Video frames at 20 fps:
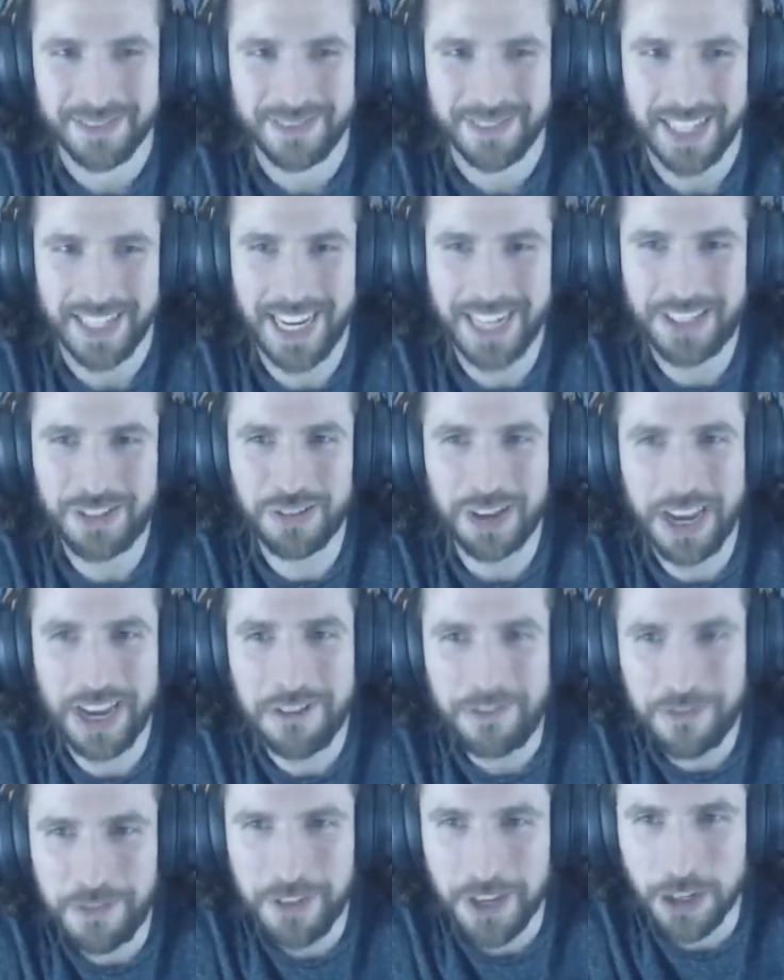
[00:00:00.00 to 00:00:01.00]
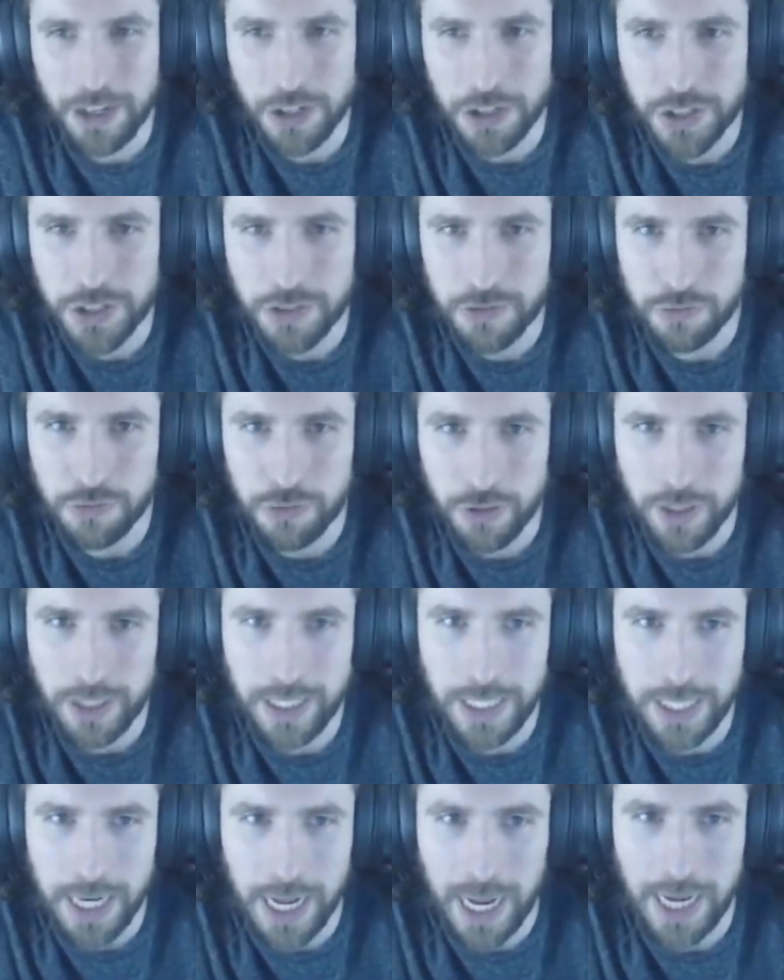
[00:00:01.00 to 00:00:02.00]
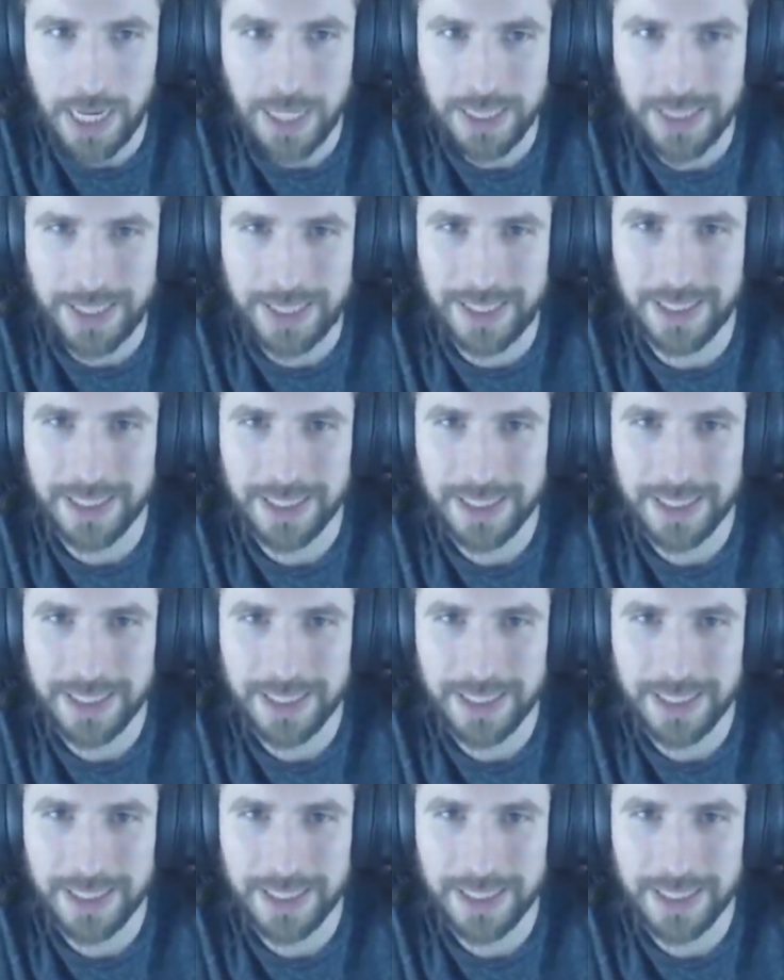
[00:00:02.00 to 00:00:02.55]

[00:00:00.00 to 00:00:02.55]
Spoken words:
It feels really nice